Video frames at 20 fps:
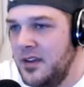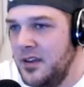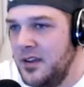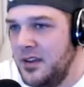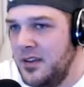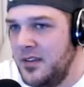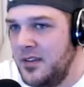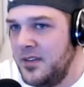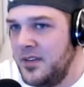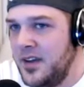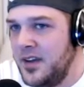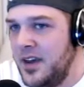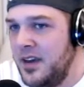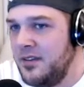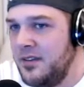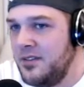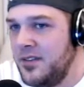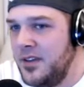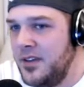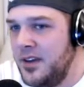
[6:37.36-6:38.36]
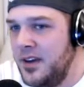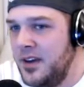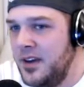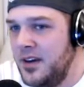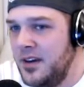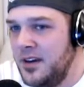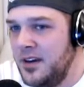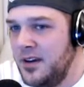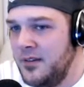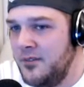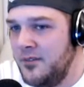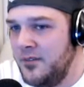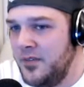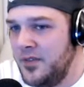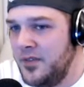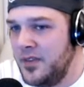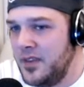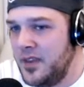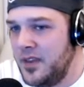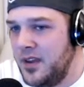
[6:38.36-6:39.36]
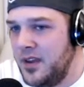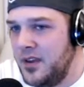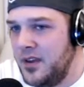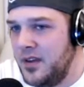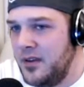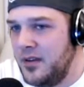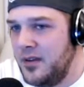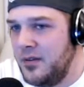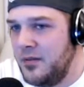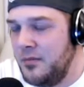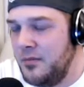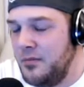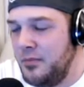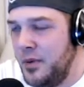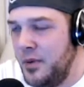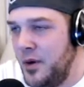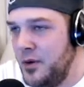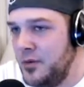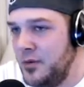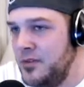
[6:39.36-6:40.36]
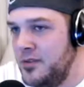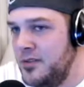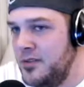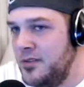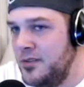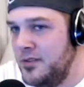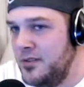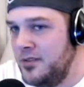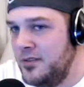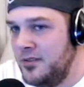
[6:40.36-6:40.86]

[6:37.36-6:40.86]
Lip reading: And then they have the post